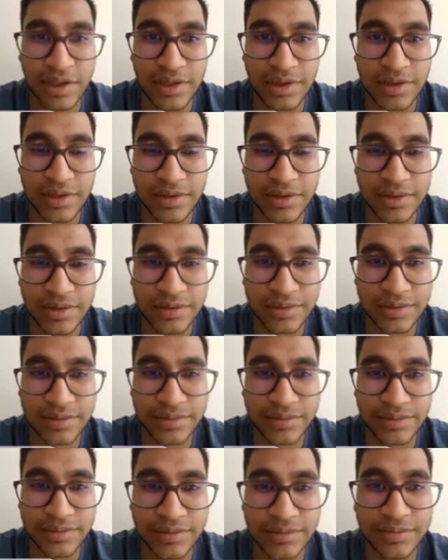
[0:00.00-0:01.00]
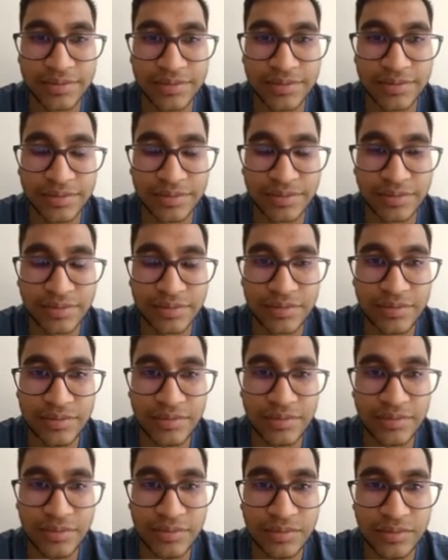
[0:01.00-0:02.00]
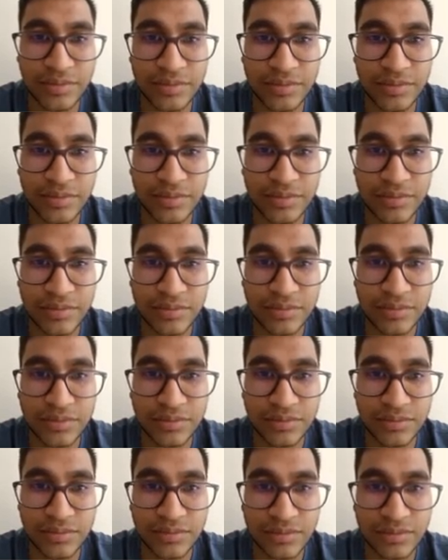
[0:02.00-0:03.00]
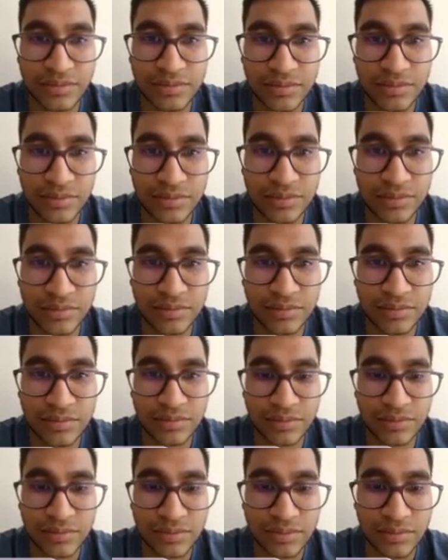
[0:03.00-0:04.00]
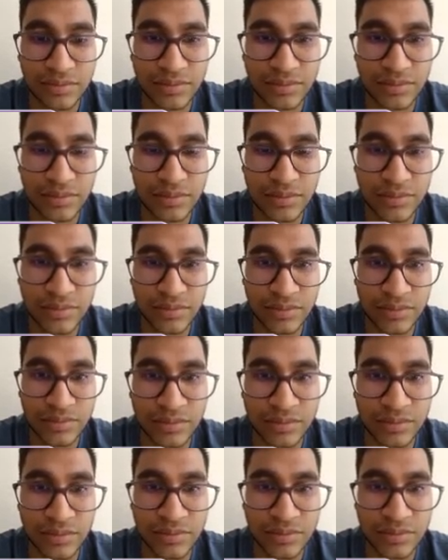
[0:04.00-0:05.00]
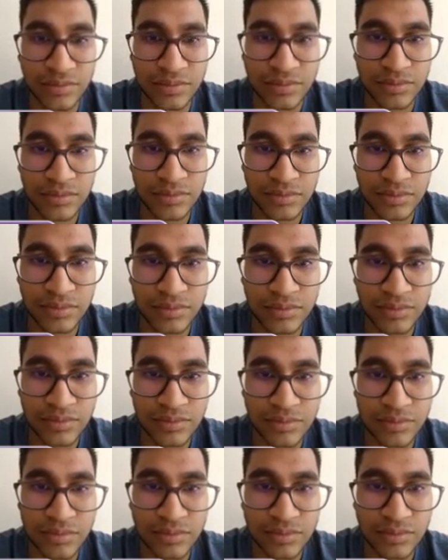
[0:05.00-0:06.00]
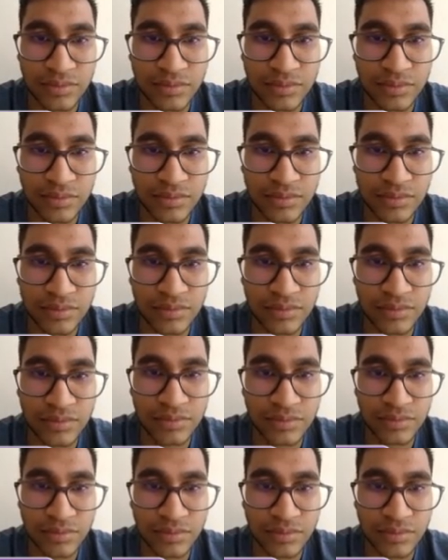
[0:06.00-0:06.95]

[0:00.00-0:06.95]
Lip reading: (not speaking)